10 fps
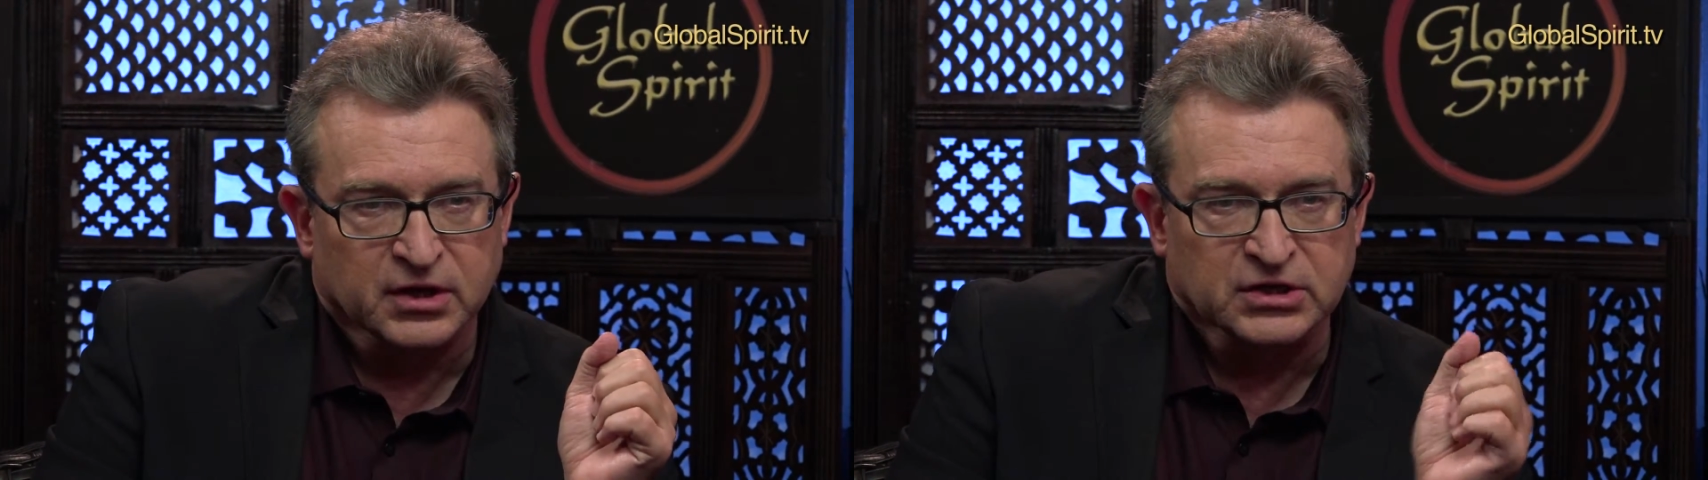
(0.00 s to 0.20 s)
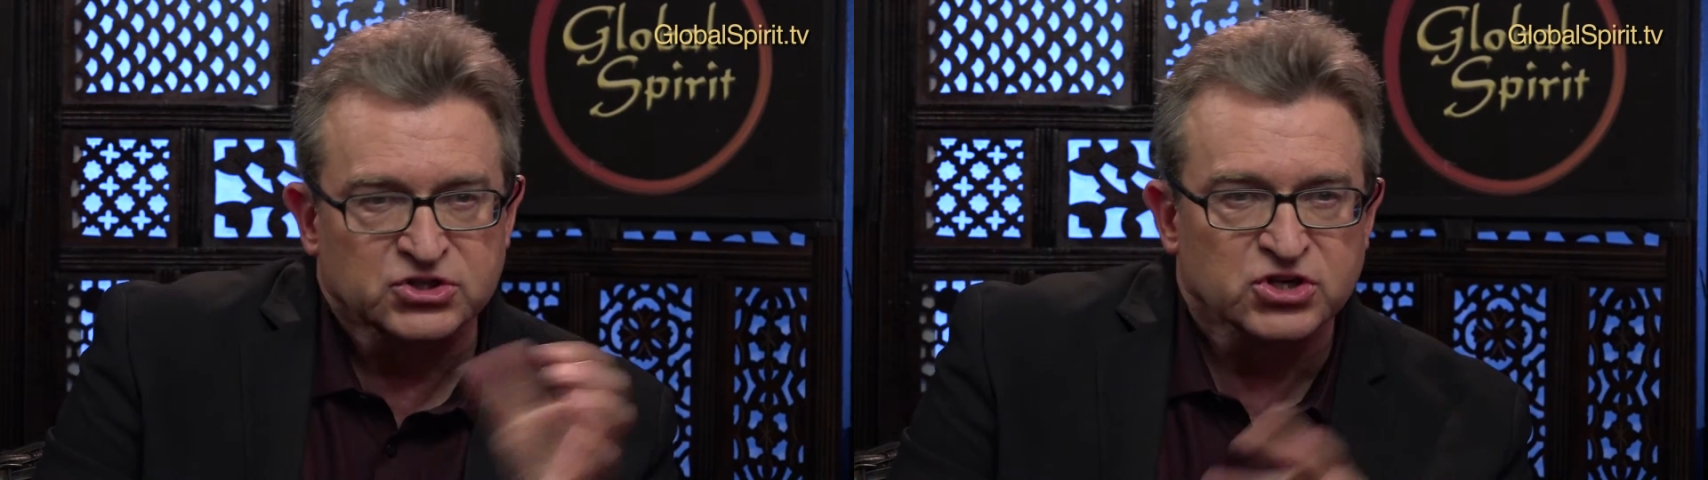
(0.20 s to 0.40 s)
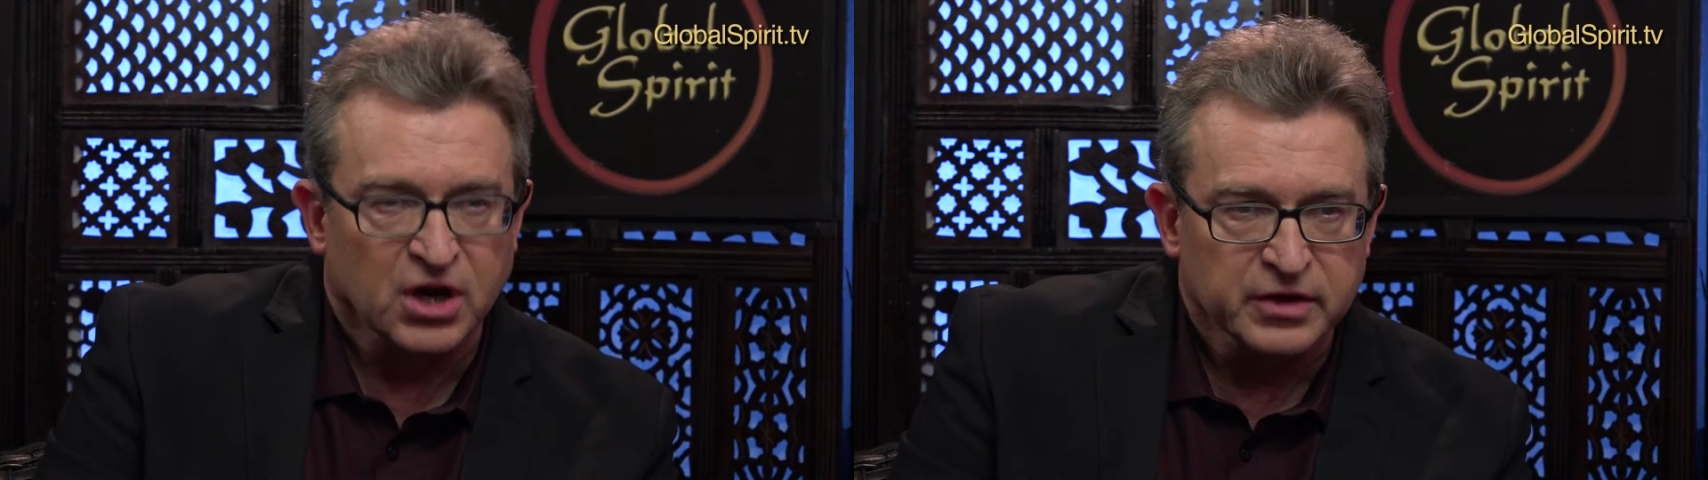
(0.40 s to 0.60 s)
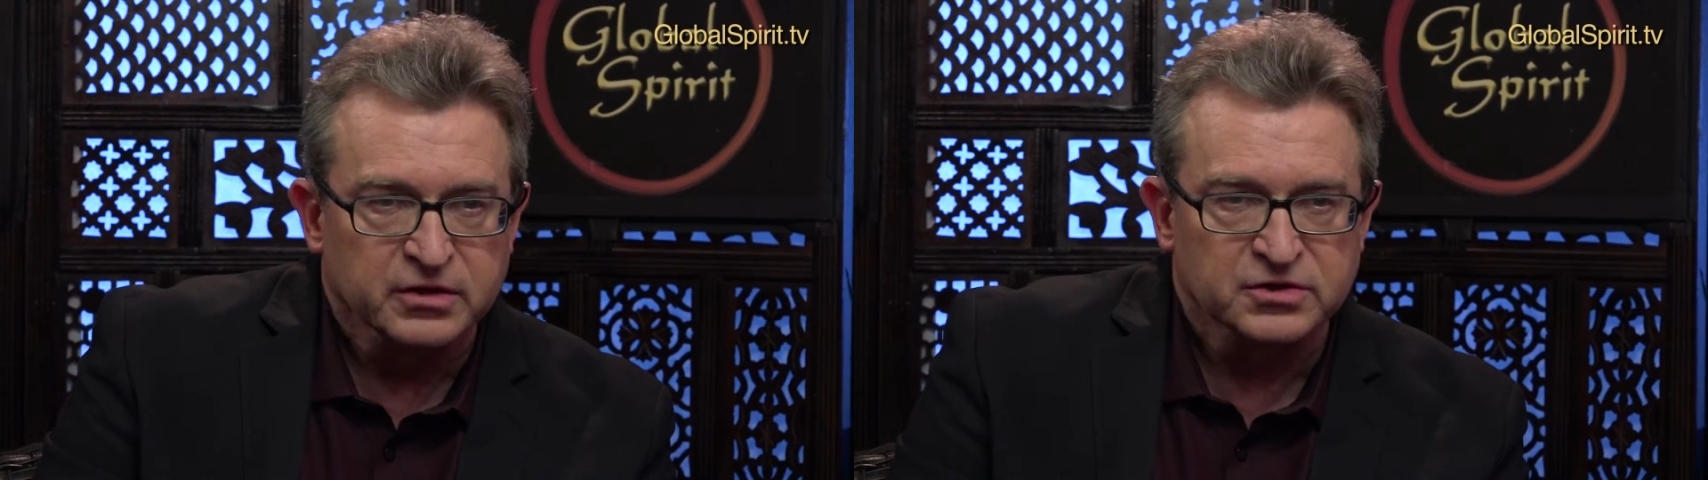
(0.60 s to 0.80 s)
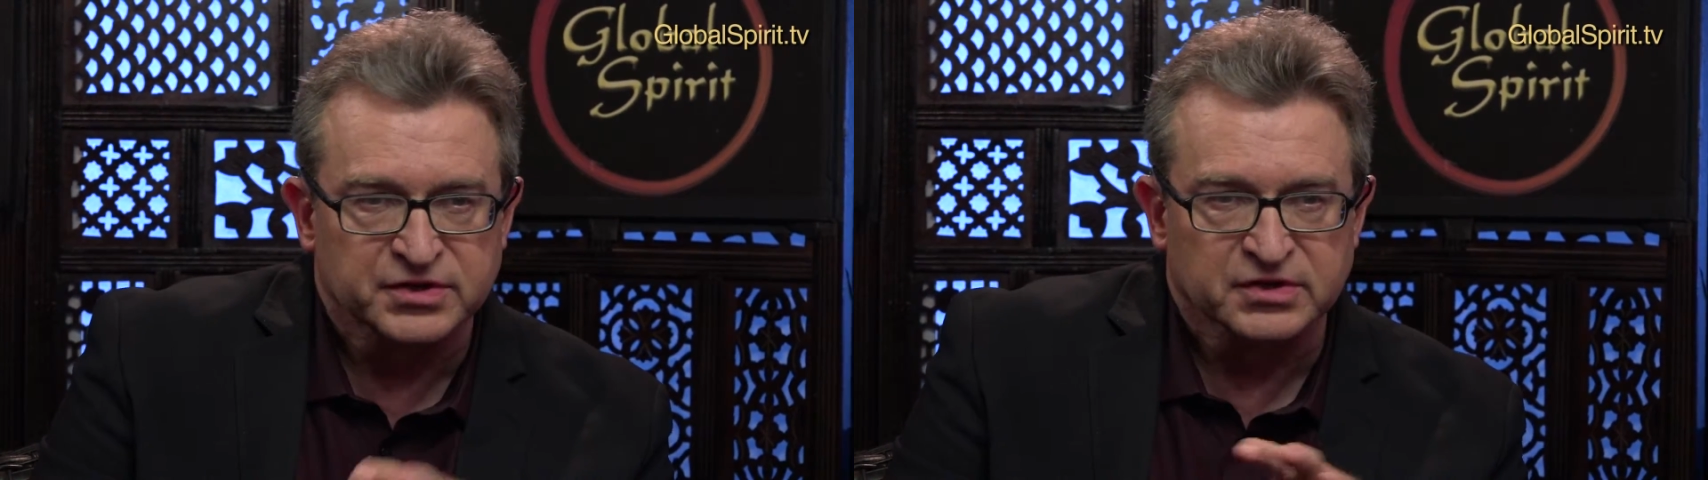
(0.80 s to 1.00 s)
each
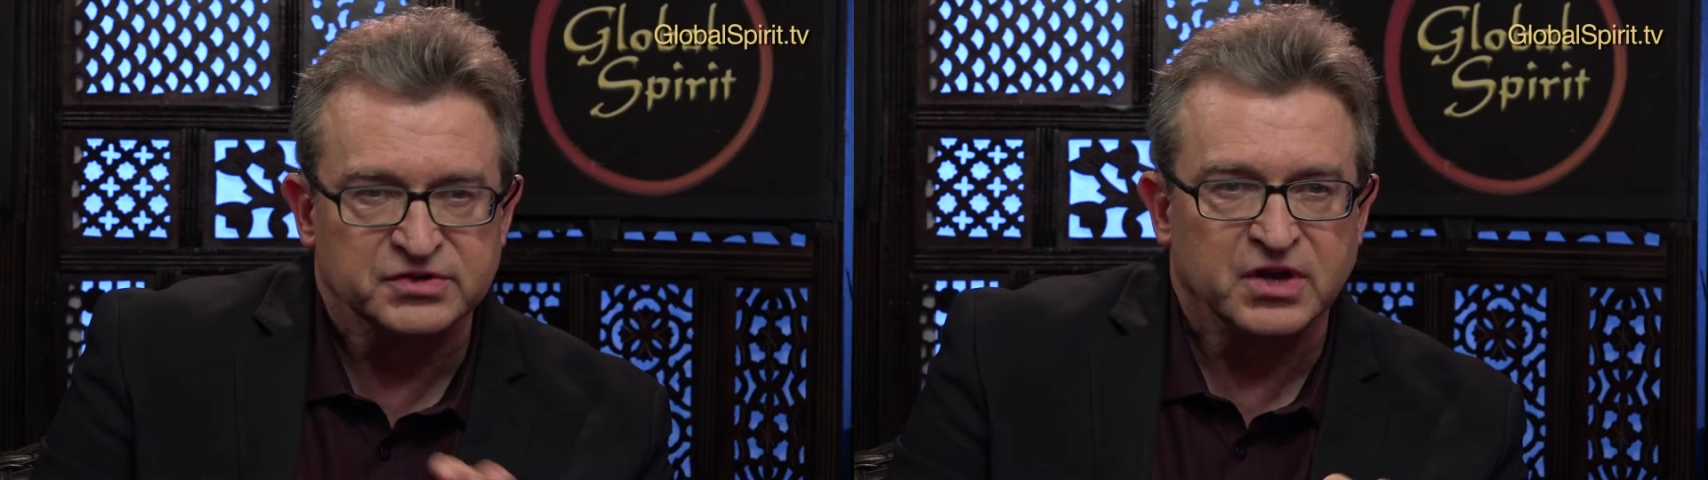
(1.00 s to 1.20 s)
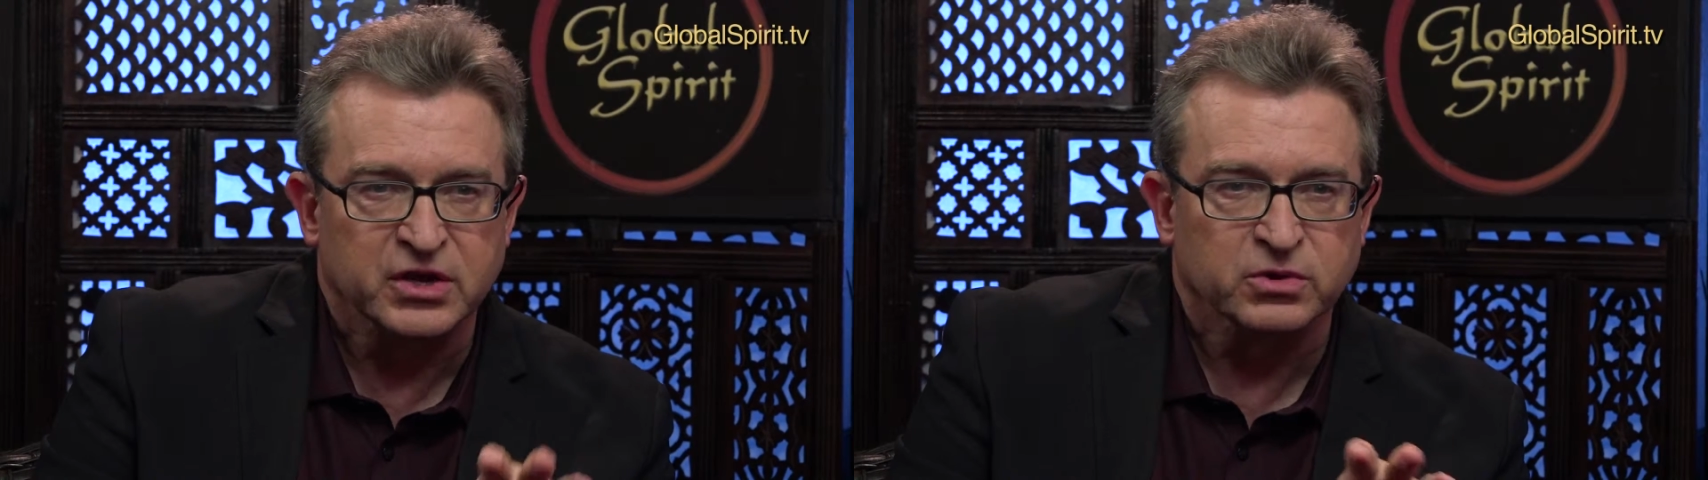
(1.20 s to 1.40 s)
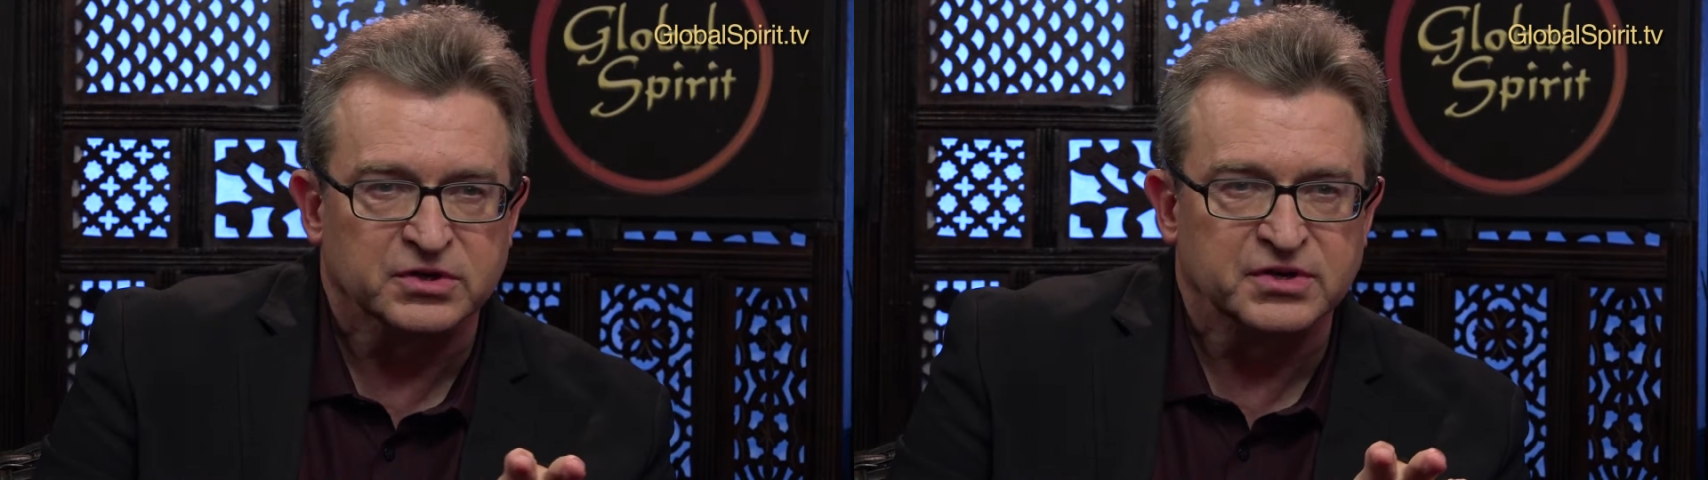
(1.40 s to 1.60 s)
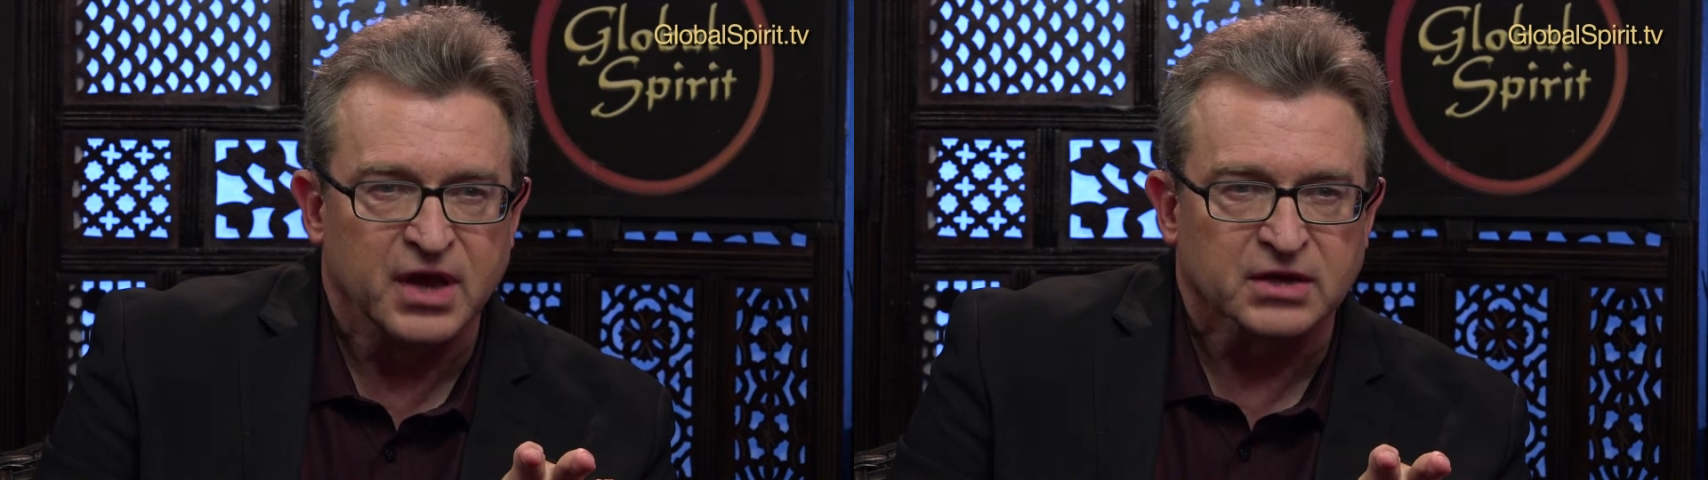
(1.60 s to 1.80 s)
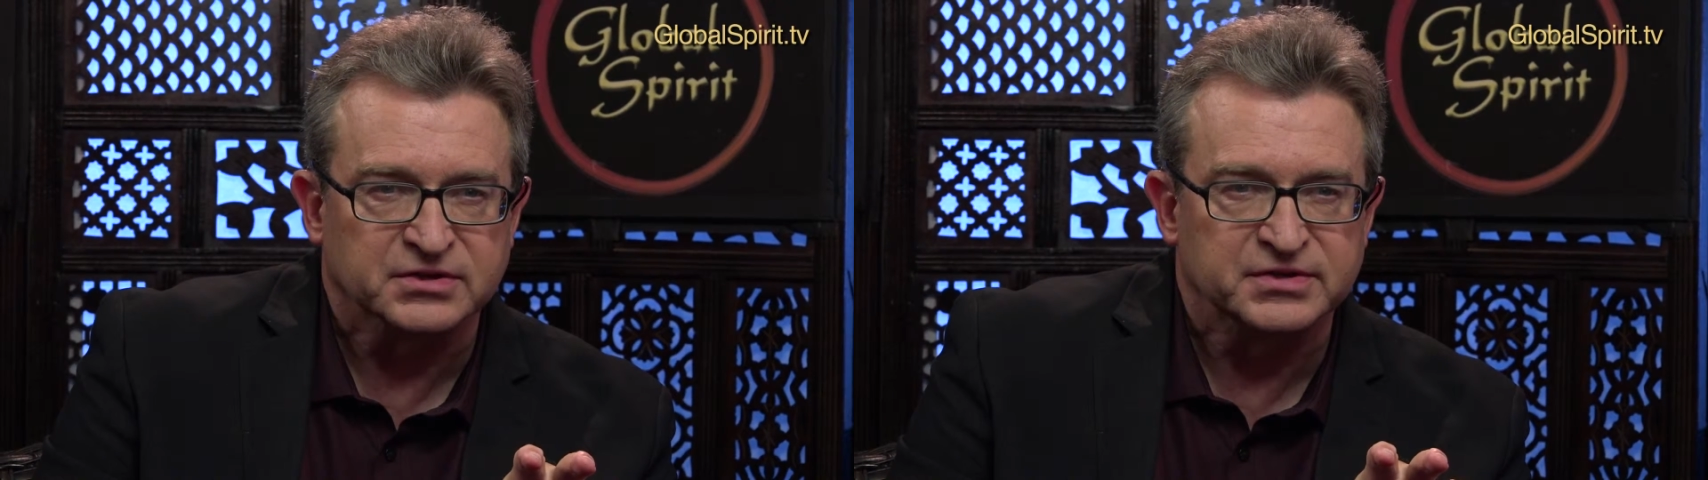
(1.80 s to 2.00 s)
other's sacred
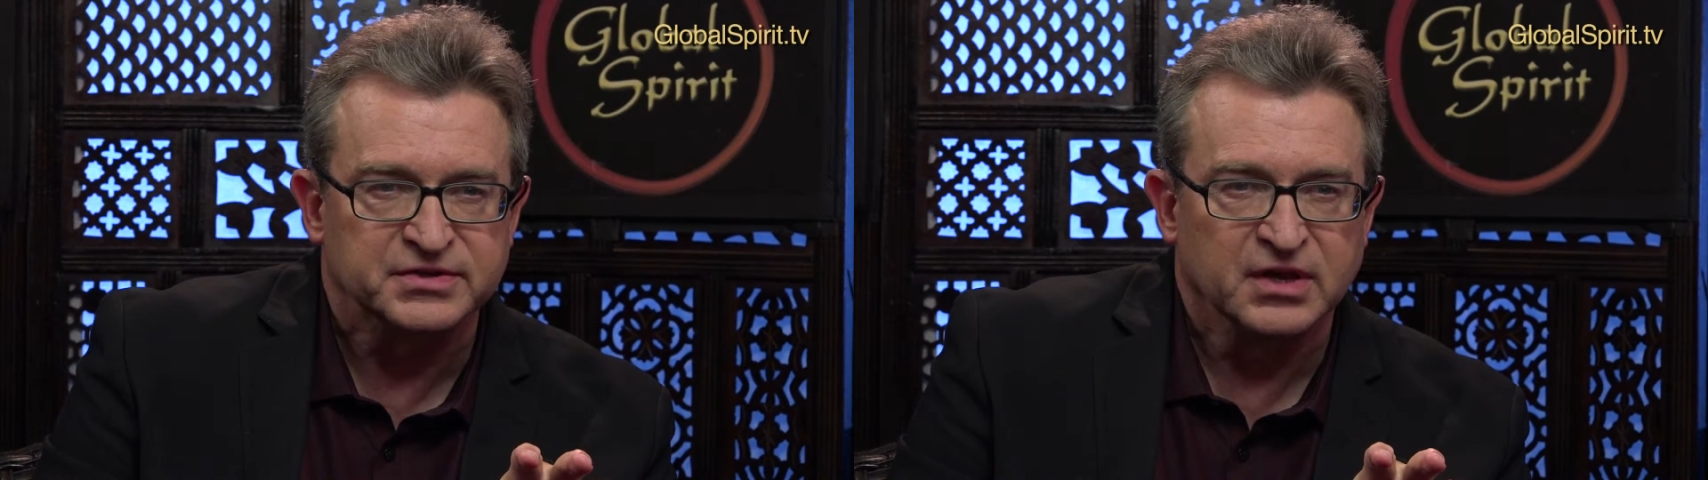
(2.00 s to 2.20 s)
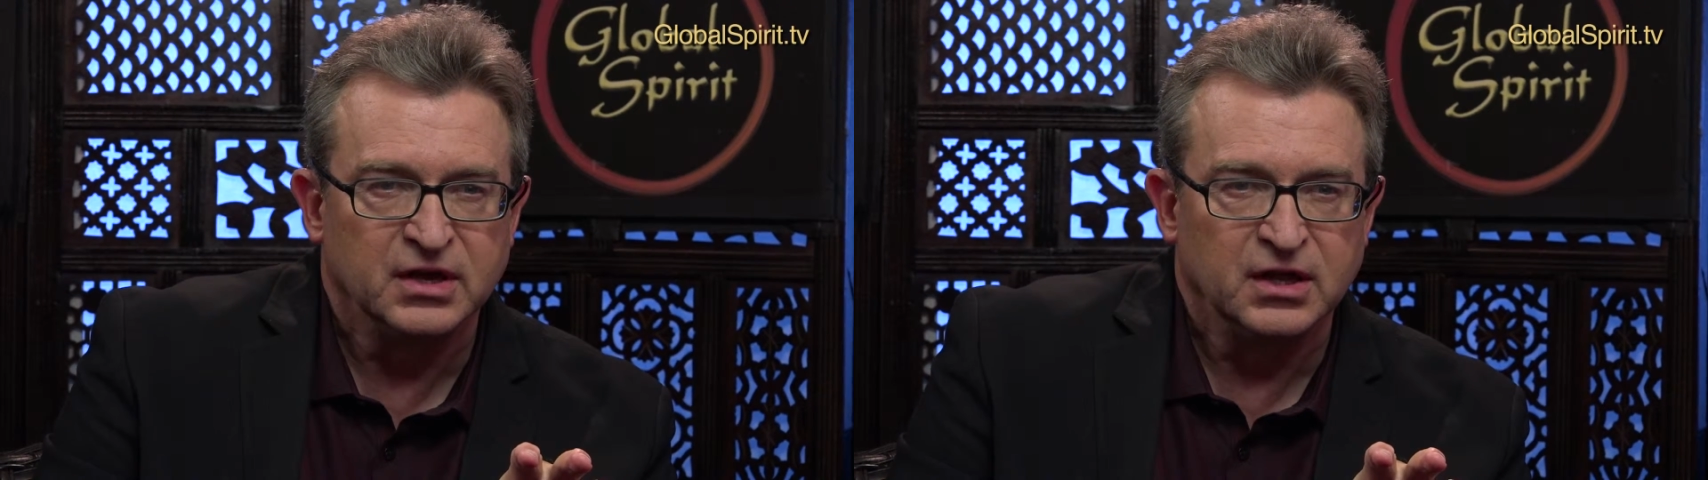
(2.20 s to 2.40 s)
texts